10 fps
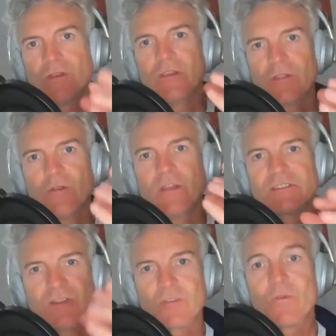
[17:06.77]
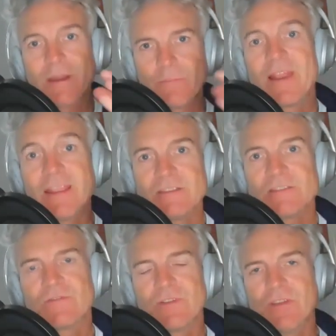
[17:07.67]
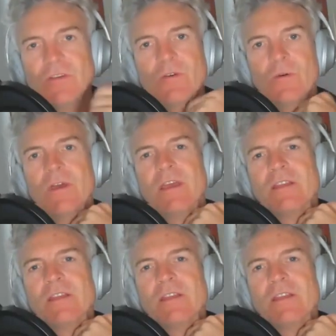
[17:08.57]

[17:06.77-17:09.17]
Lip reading: It's not the right place for you.